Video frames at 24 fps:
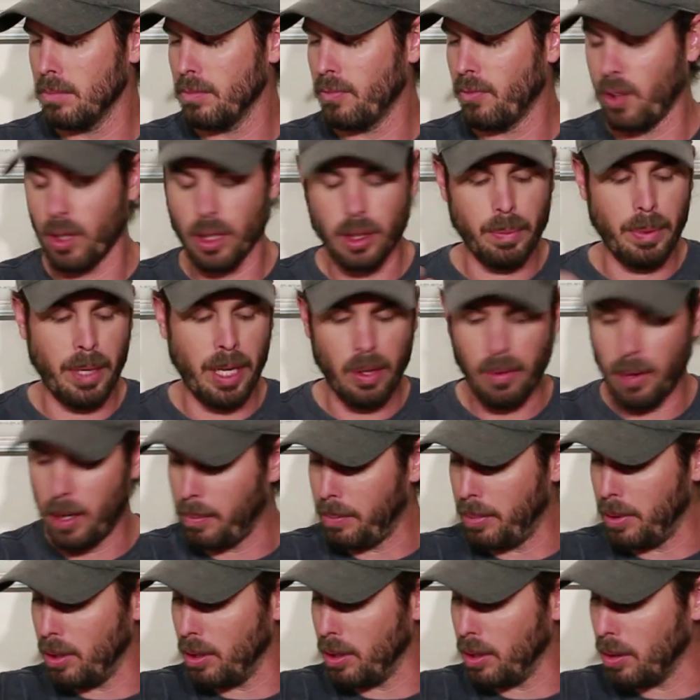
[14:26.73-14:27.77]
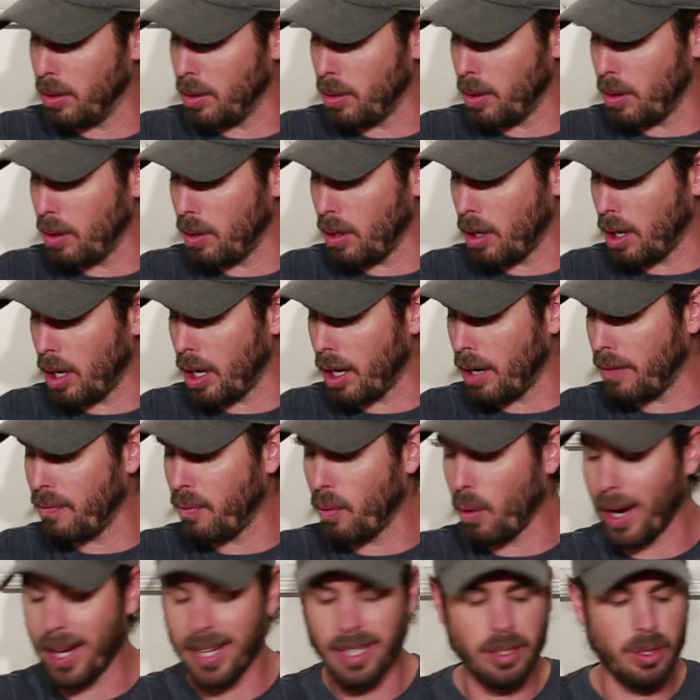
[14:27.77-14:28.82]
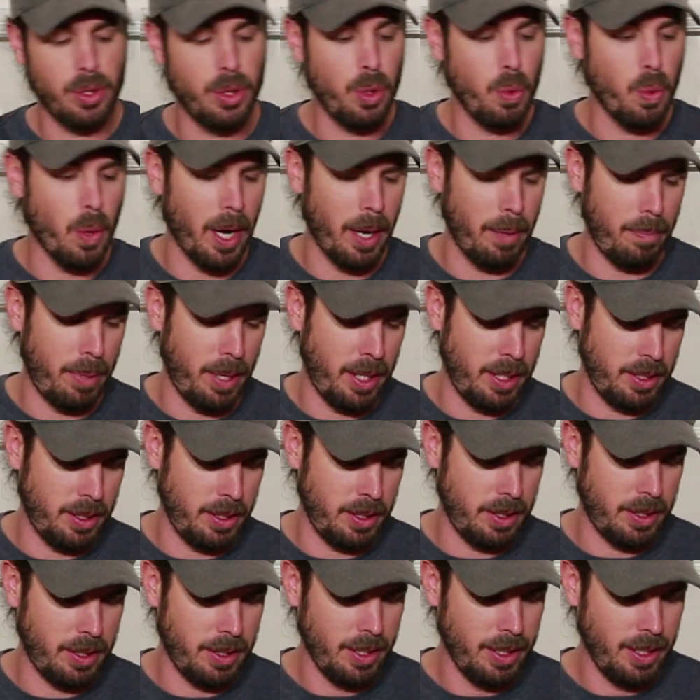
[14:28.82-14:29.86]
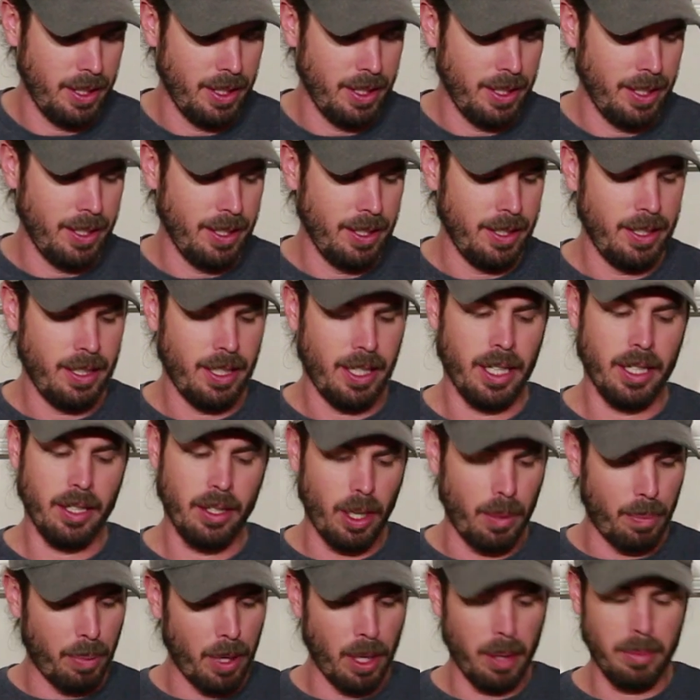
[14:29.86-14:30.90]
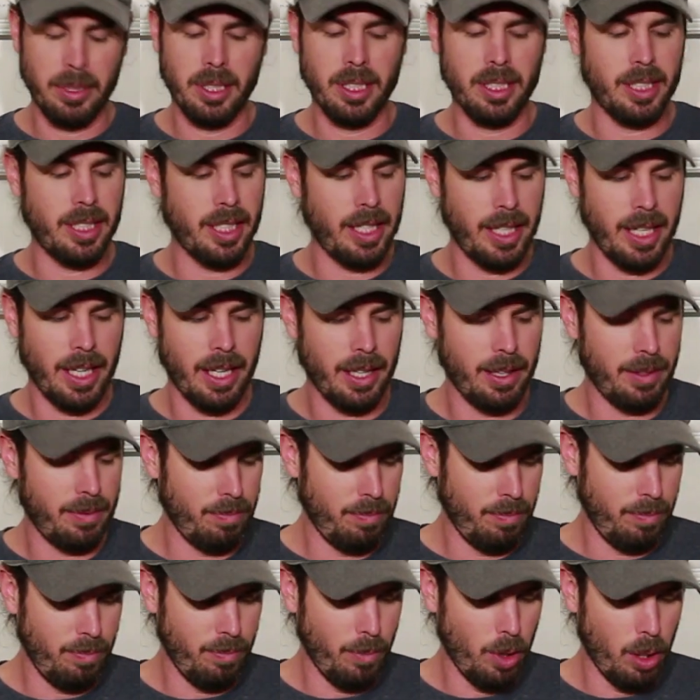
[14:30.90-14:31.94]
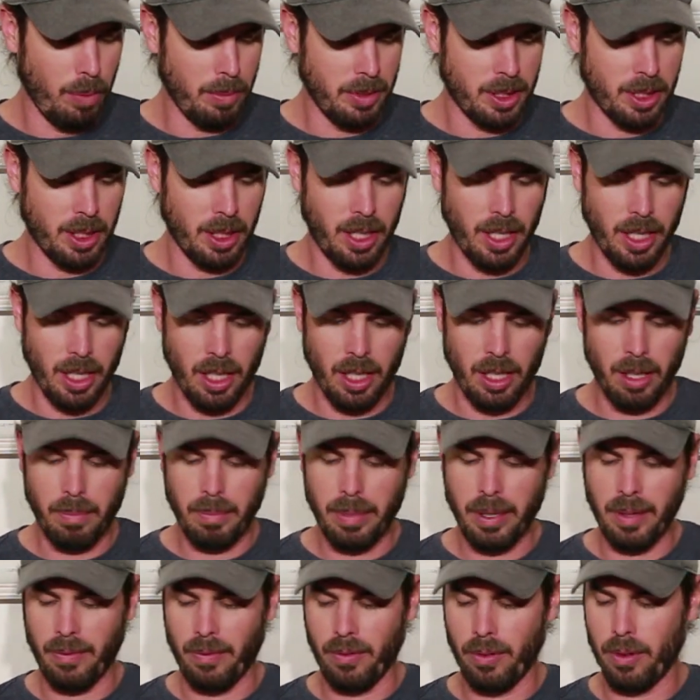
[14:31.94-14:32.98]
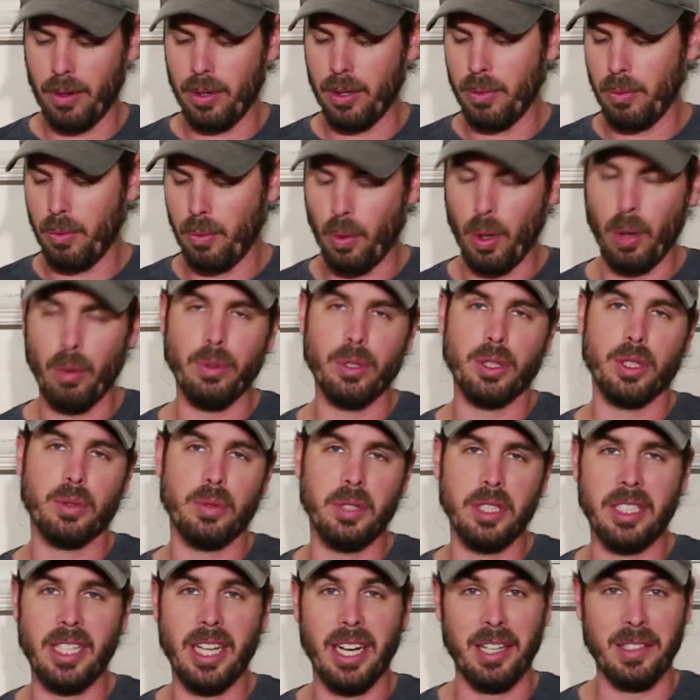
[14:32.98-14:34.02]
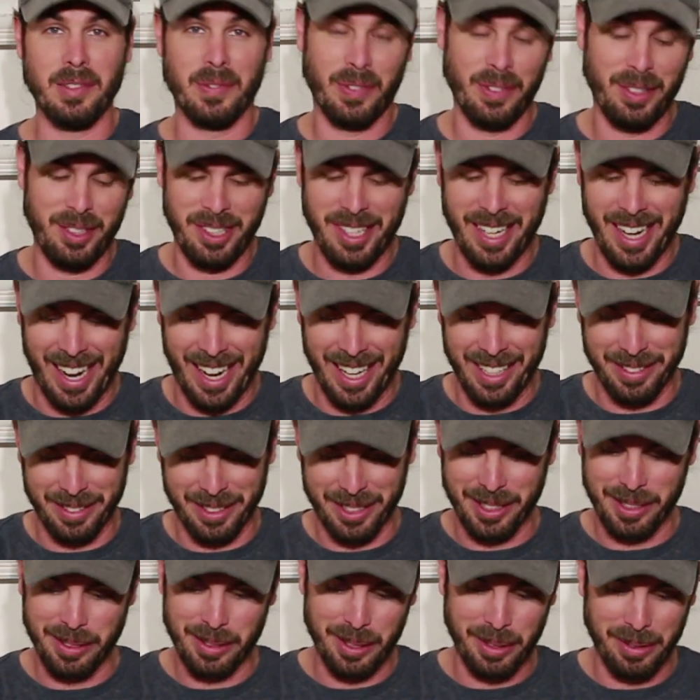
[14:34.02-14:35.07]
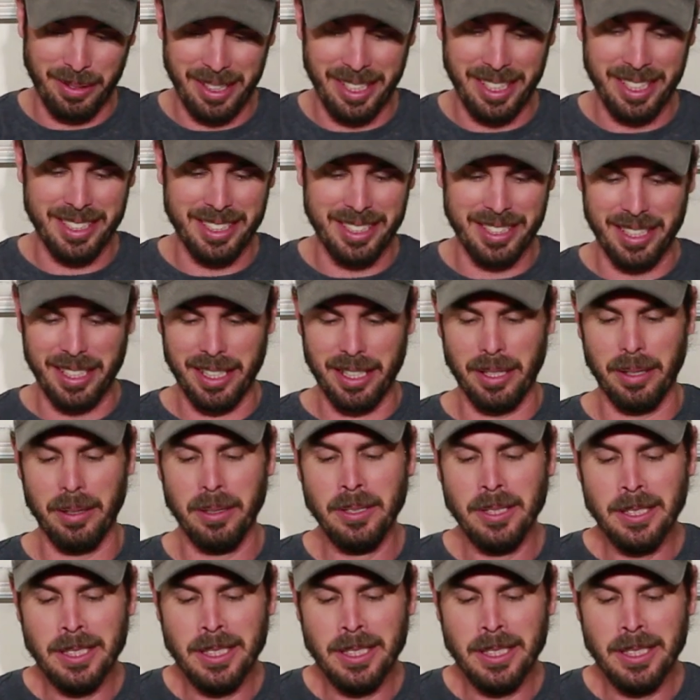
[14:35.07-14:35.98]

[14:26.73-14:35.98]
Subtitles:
first beta rate bill off-white 2 white pages. I know I probably just said that moments ago, but for what was 3 seconds for you guys was 3 weeks. So